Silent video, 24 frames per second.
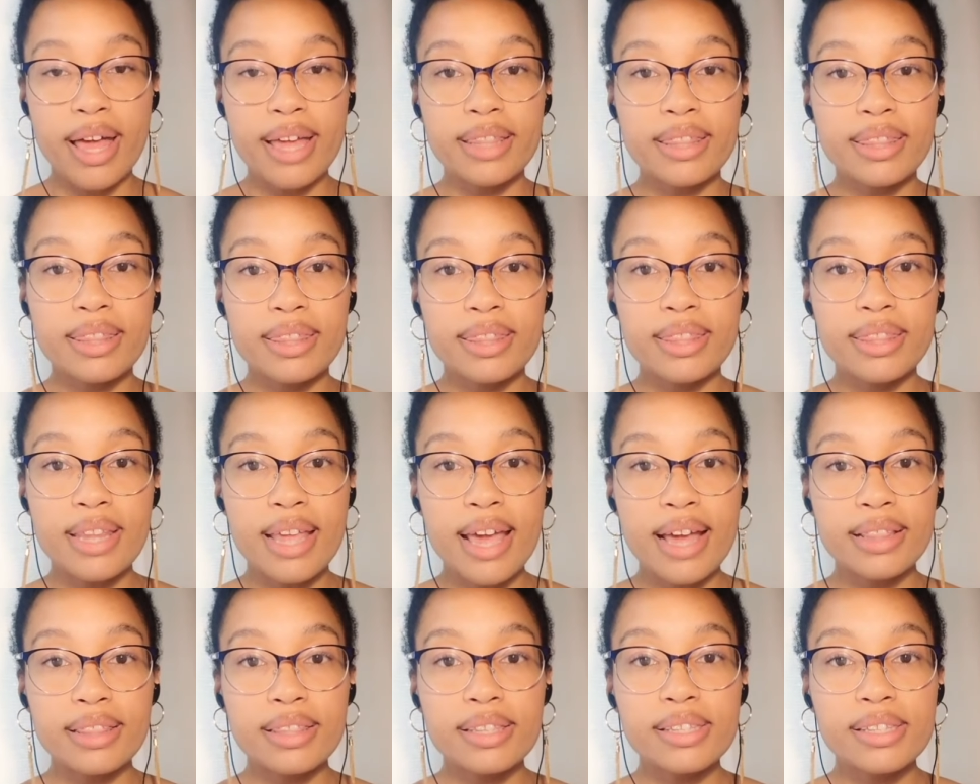And
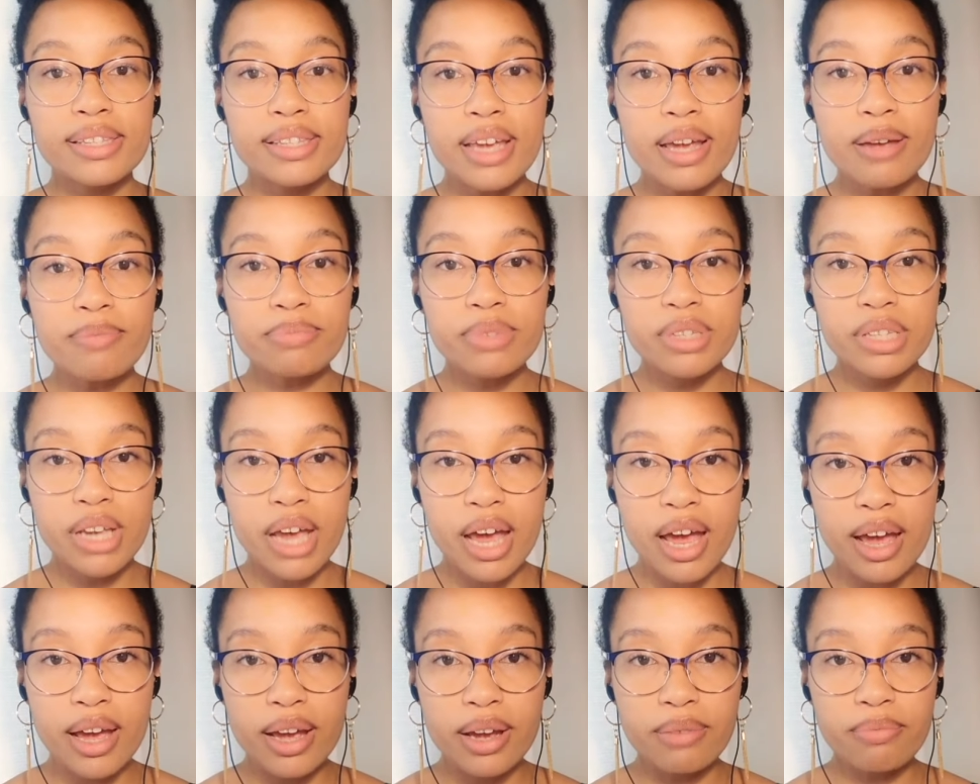at the same
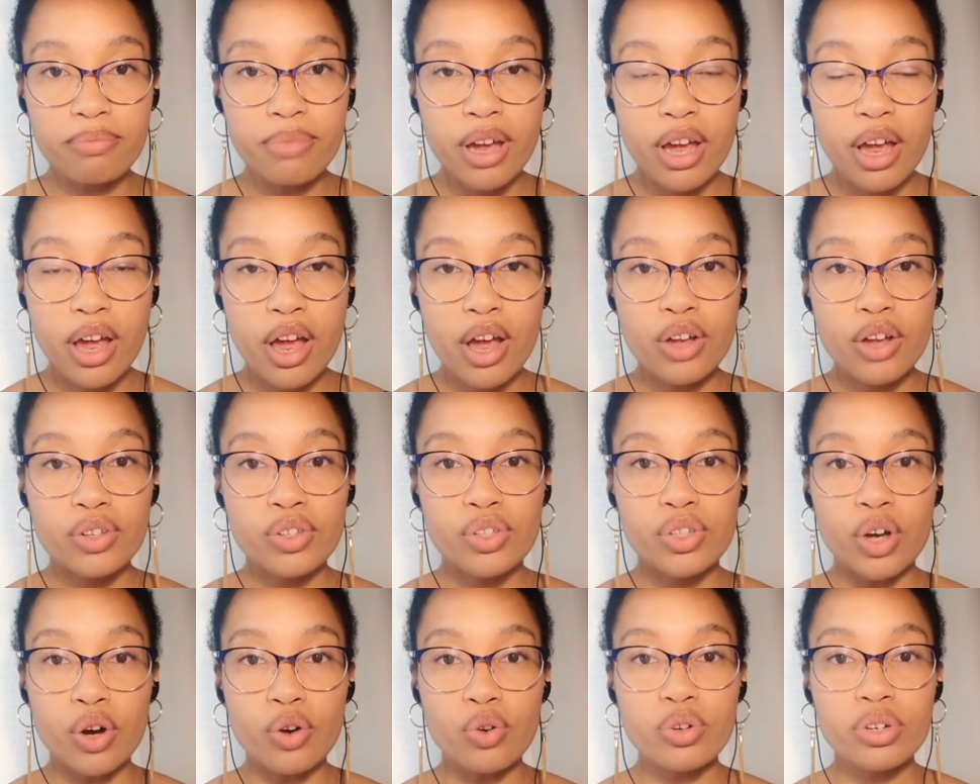time,
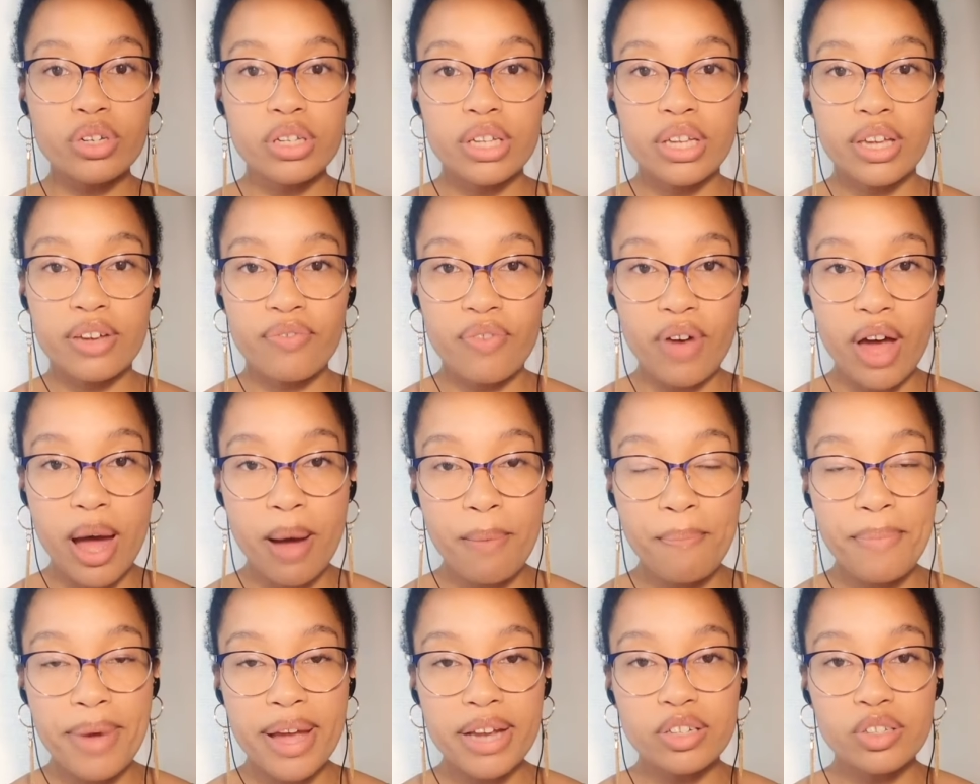don't give
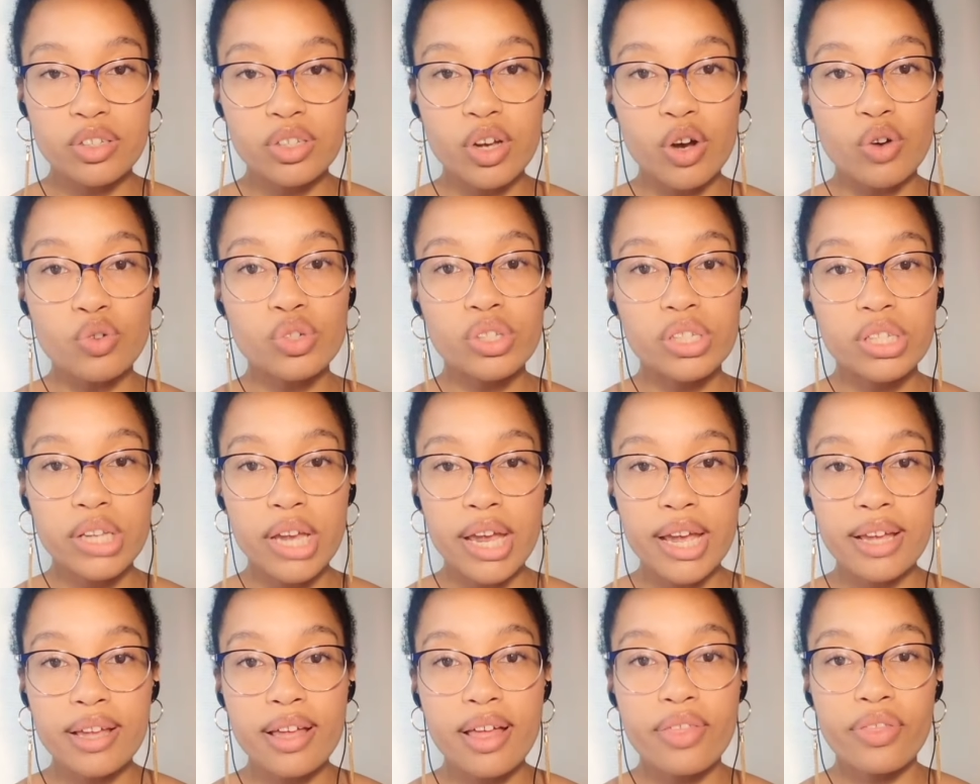up and don't
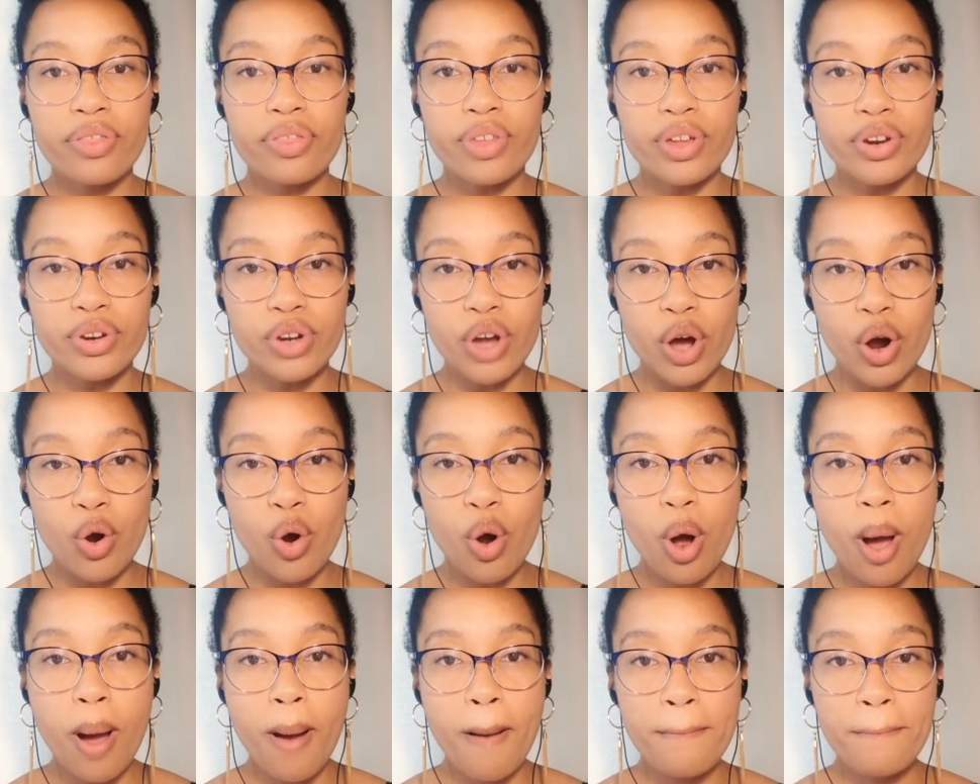take the no
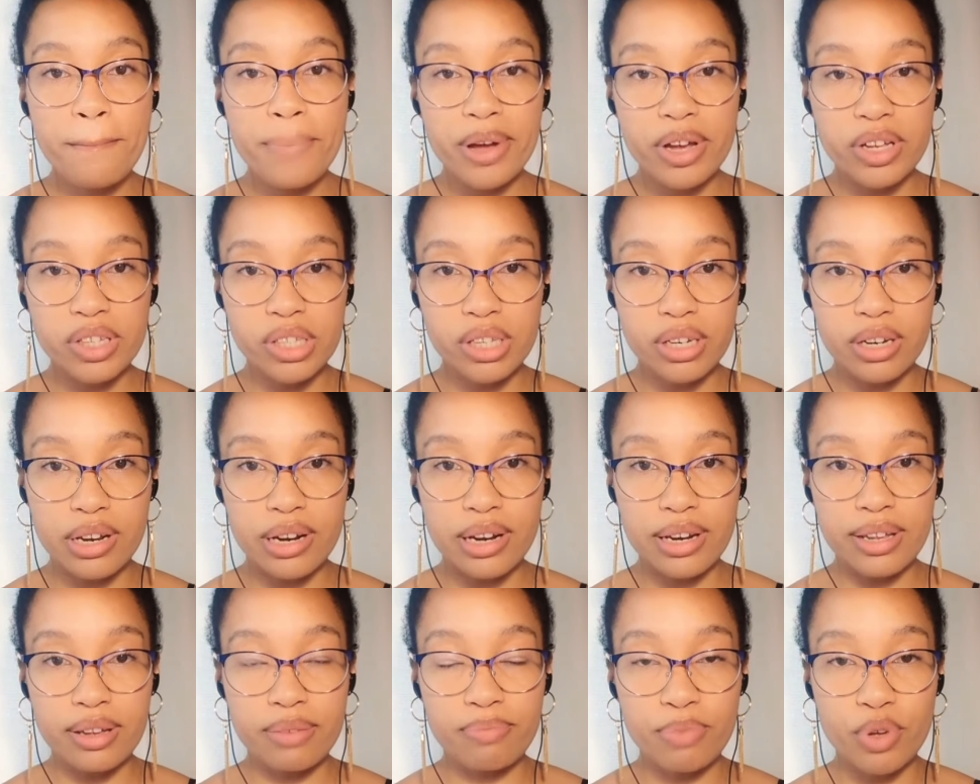
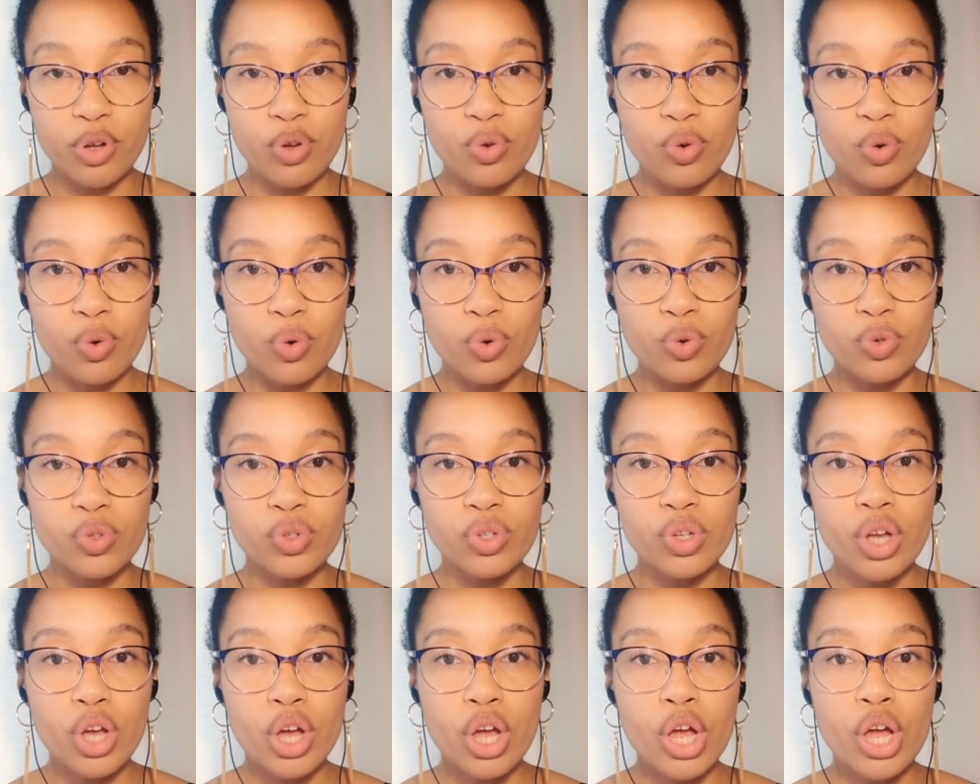personally,
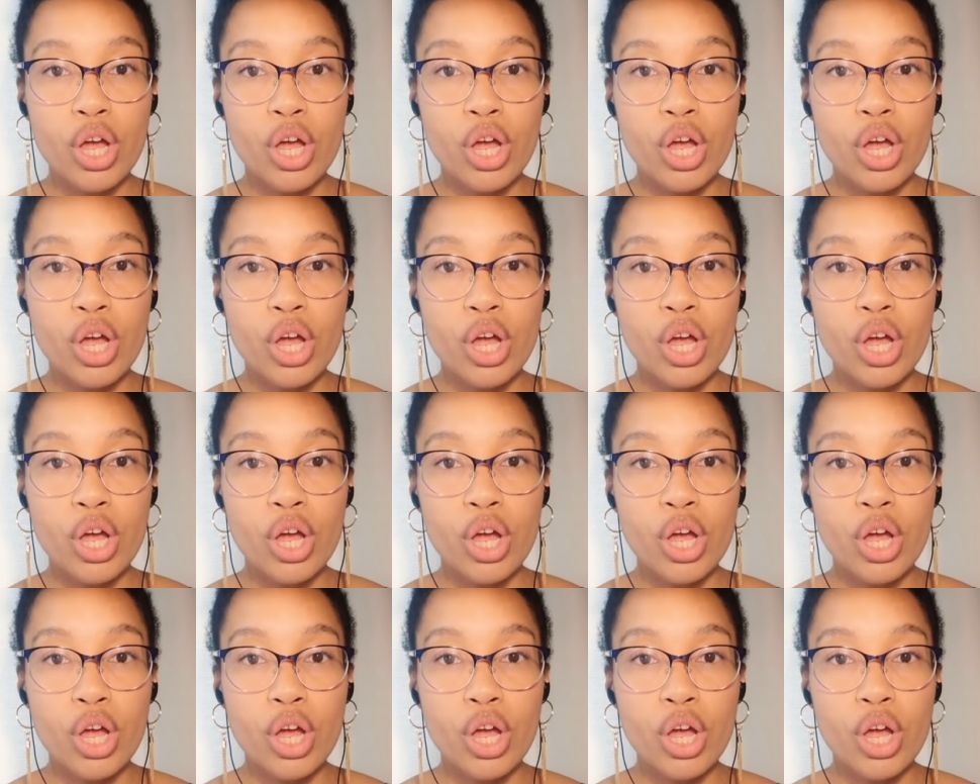because